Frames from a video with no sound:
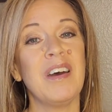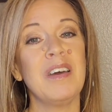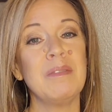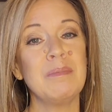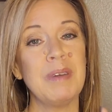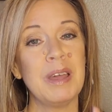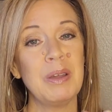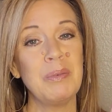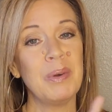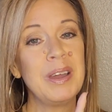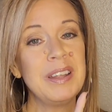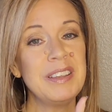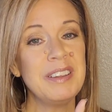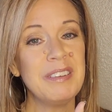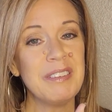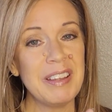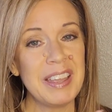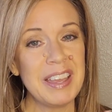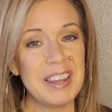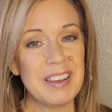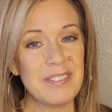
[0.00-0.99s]
On my
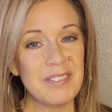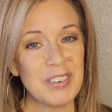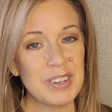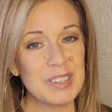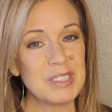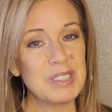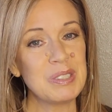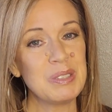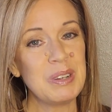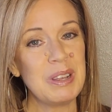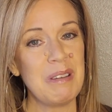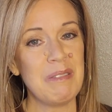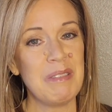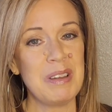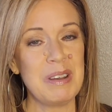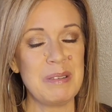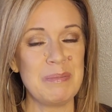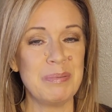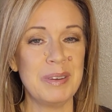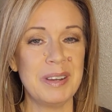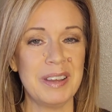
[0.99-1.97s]
1-year anniversary, I
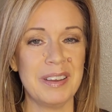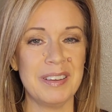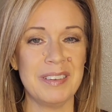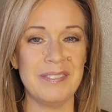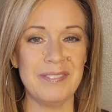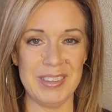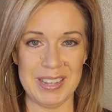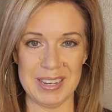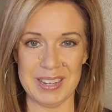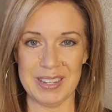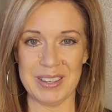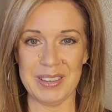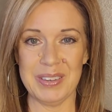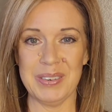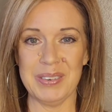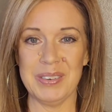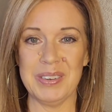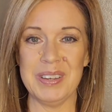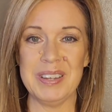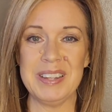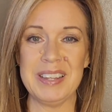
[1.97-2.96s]
want to put out a
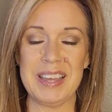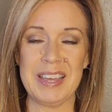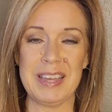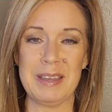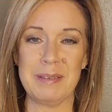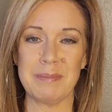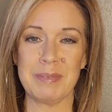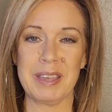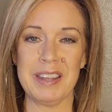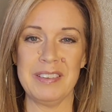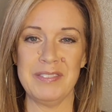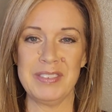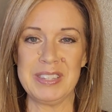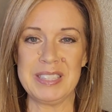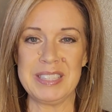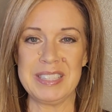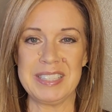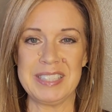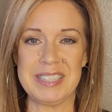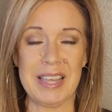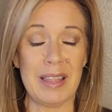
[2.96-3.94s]
video, kind of a
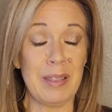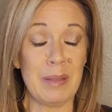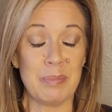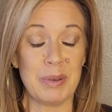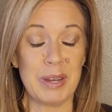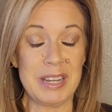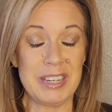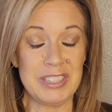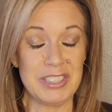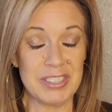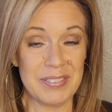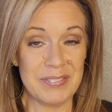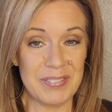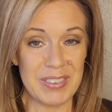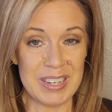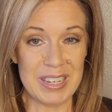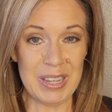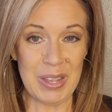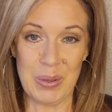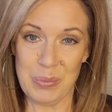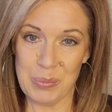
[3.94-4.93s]
celebration
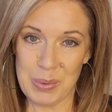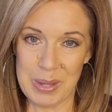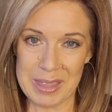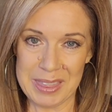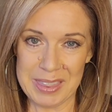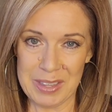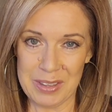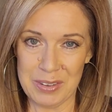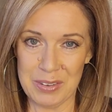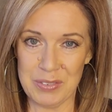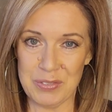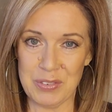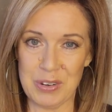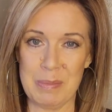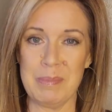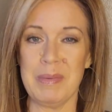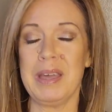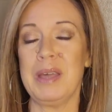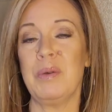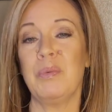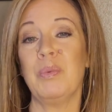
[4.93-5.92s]
video with you for
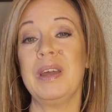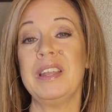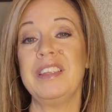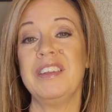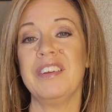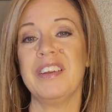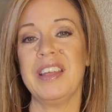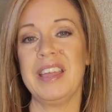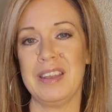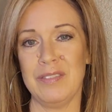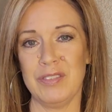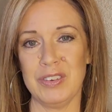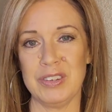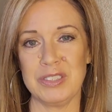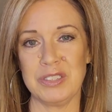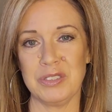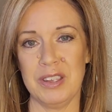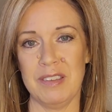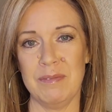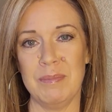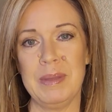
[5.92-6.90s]
my 1-year
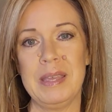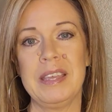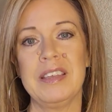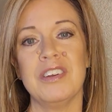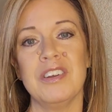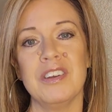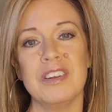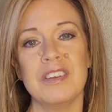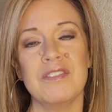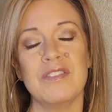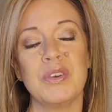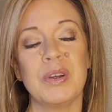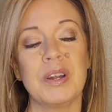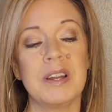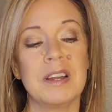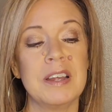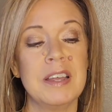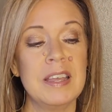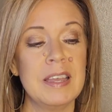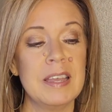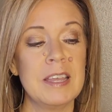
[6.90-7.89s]
anniversary of being
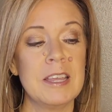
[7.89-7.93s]
carnivore.